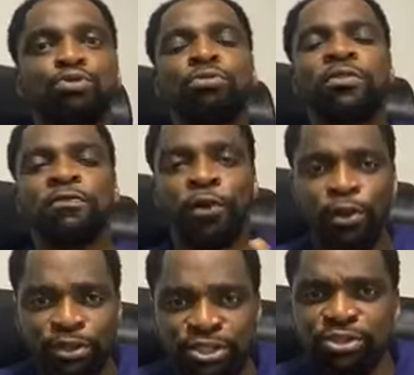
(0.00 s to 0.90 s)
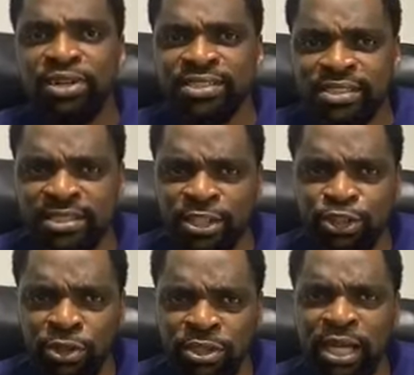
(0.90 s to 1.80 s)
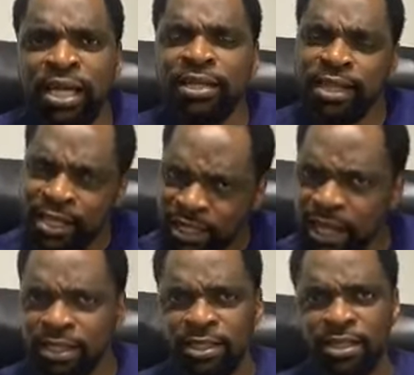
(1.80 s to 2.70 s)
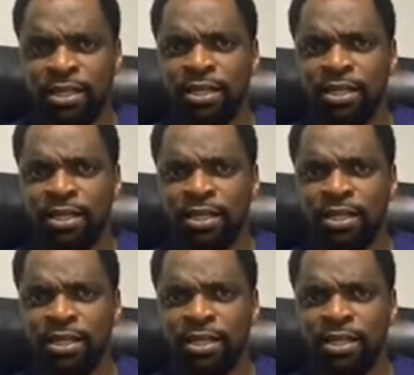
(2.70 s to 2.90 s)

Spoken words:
through a voluntary resignation, then clearly